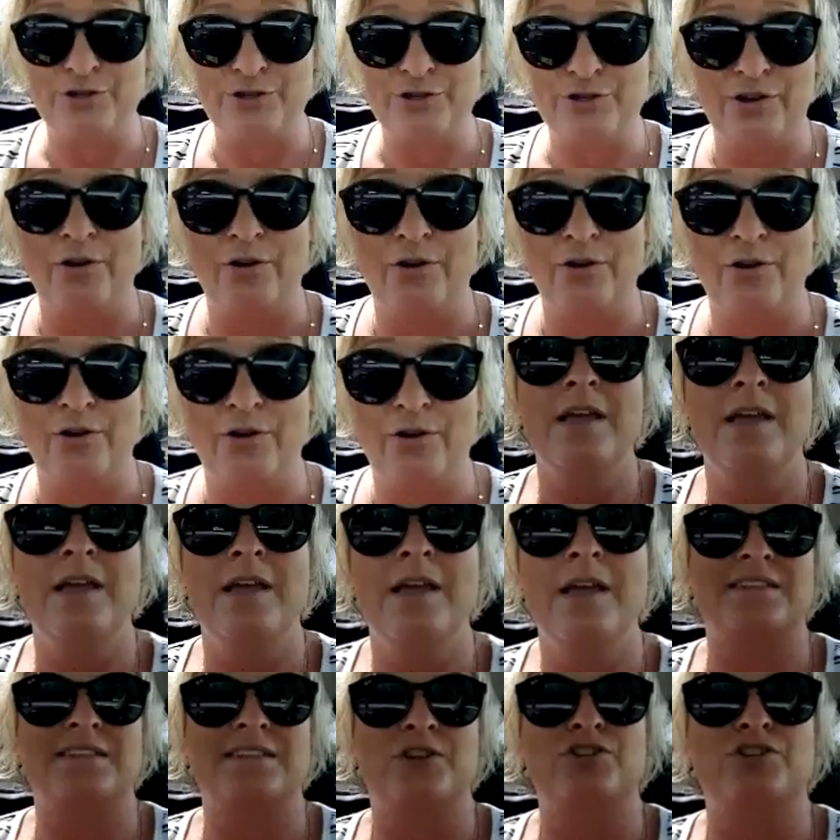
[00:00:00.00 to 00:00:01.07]
do is
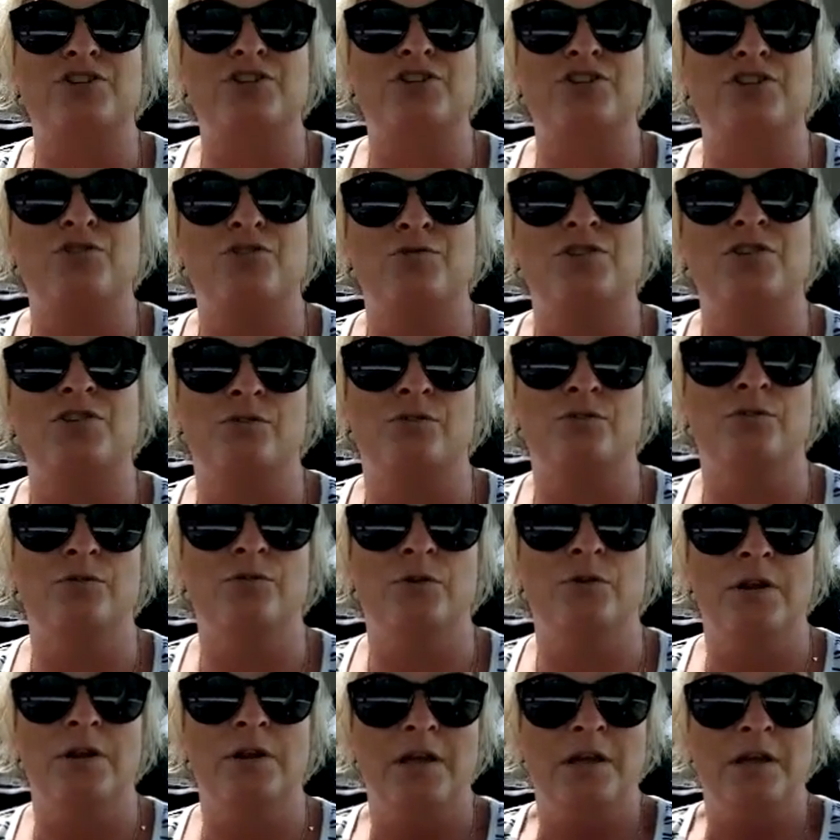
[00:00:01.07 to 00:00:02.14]
I want you to,
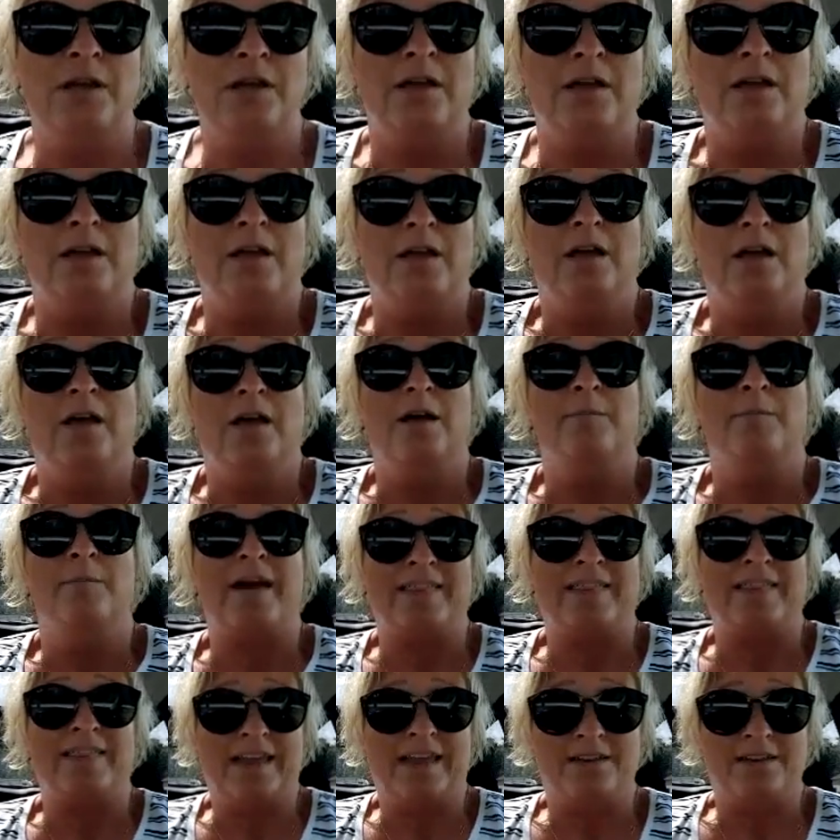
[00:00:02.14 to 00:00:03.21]
by
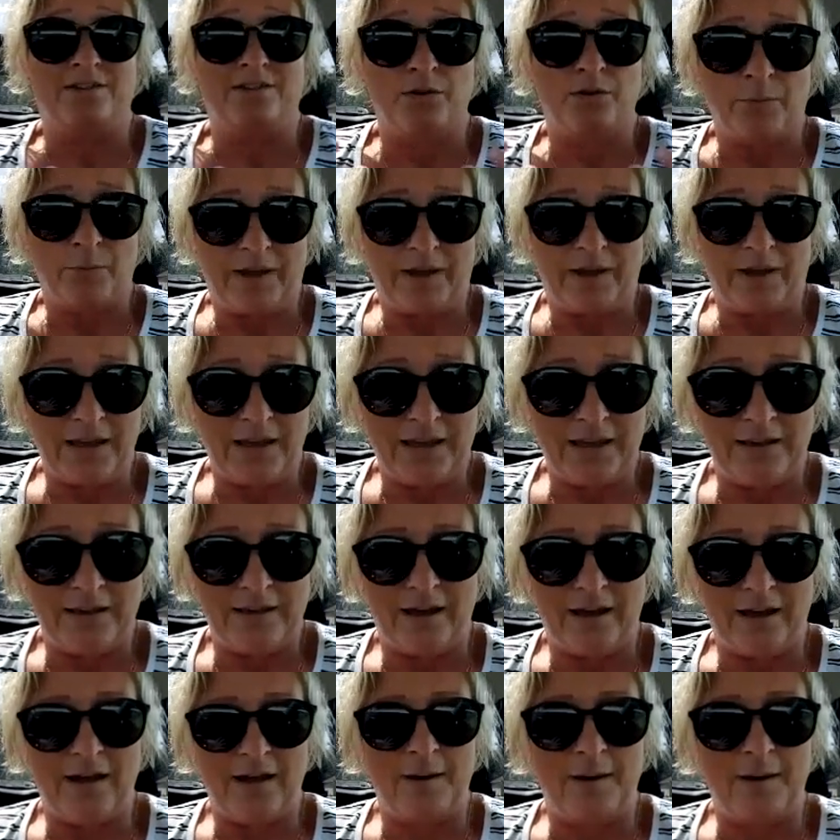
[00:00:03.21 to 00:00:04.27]
the end of the week,
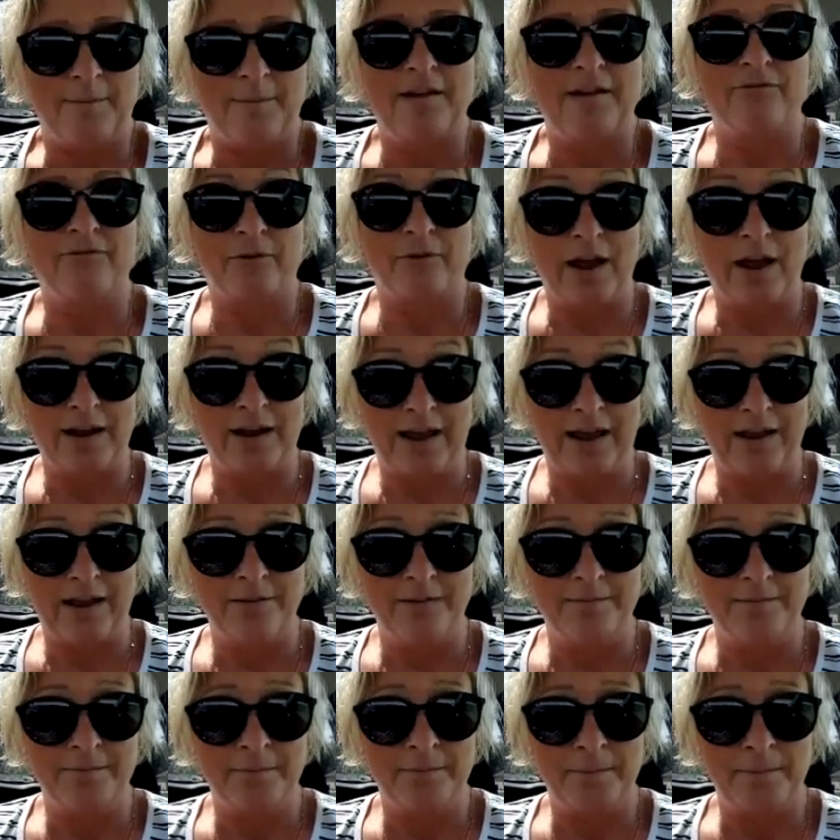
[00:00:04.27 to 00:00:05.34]
by Friday,
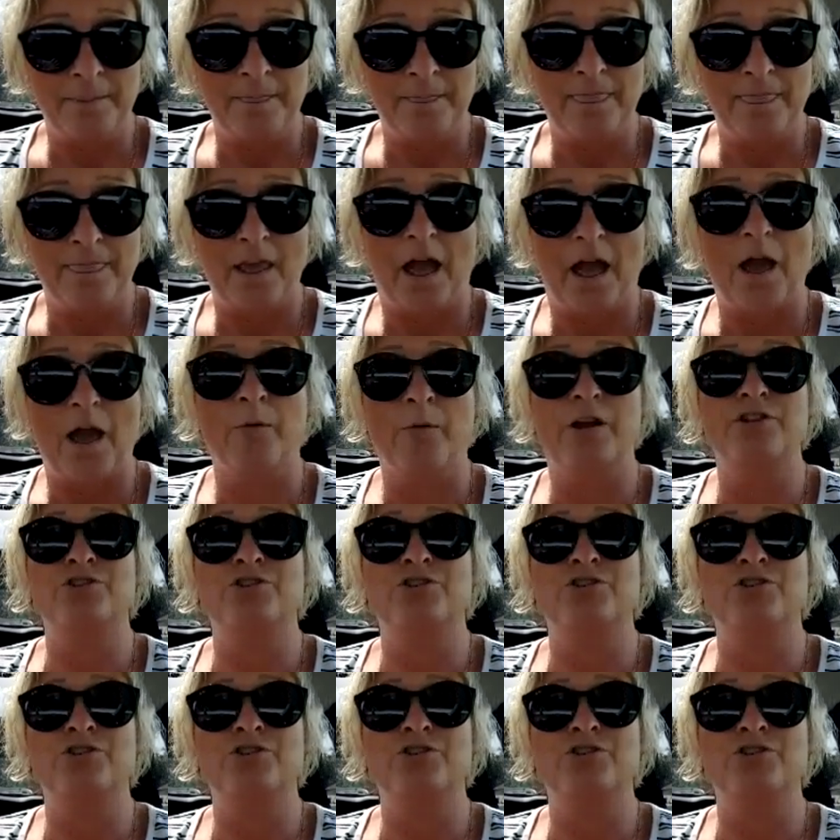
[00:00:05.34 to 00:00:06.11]
I want you